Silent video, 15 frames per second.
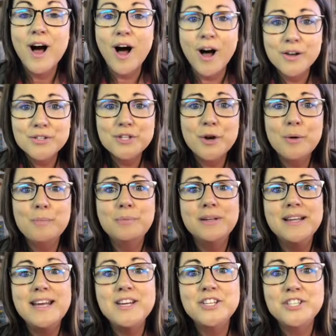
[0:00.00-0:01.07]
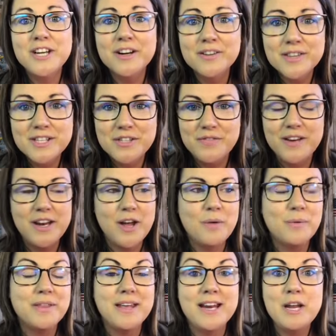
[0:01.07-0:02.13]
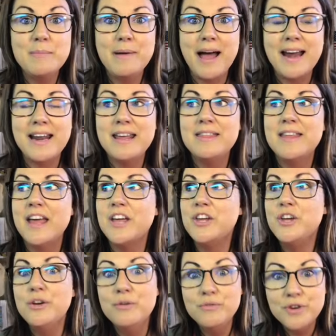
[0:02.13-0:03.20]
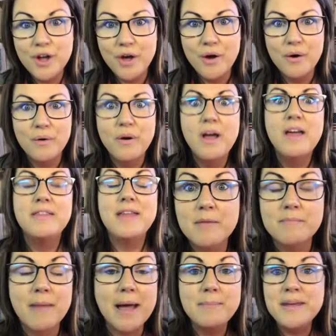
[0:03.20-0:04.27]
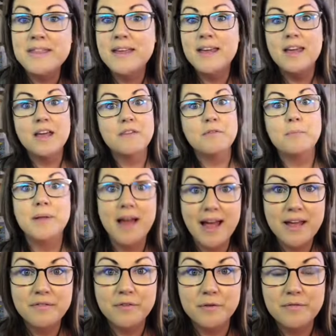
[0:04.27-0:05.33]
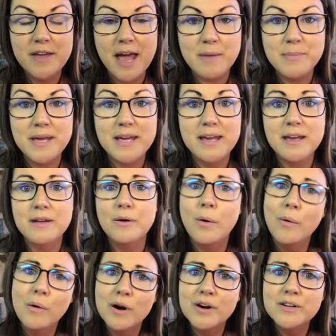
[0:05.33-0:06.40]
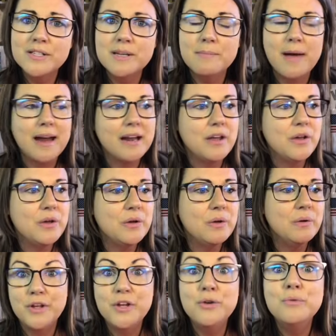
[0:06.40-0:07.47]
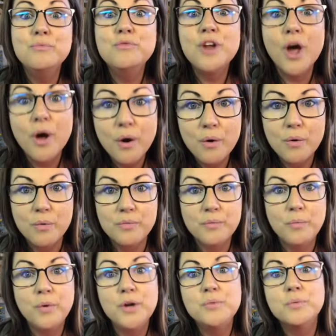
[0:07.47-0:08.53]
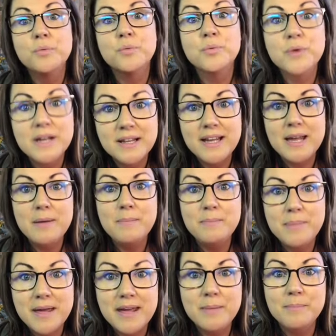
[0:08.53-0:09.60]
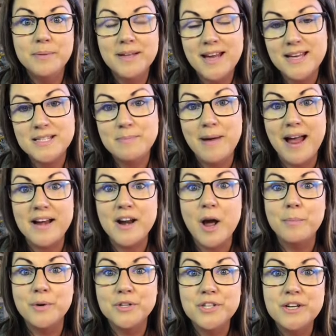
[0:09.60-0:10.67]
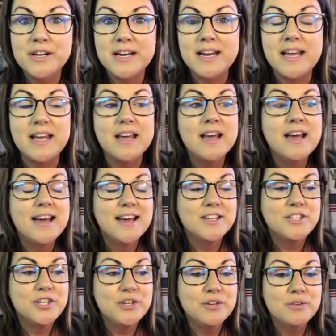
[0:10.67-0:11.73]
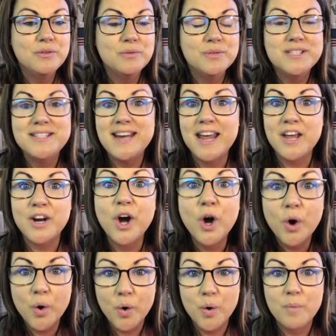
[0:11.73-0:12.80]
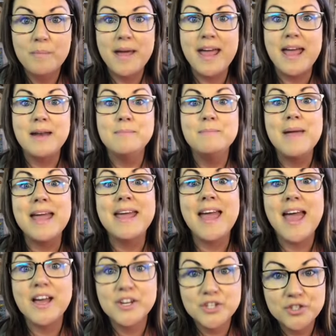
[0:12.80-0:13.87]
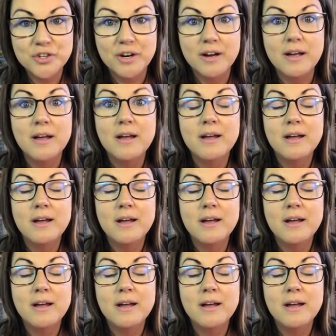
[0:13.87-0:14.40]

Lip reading: Also, please share this video with anybody that you know that might be thinking of applying for VIPKid, or somebody who you know would really be blessed by an opportunity to stay at home and make extra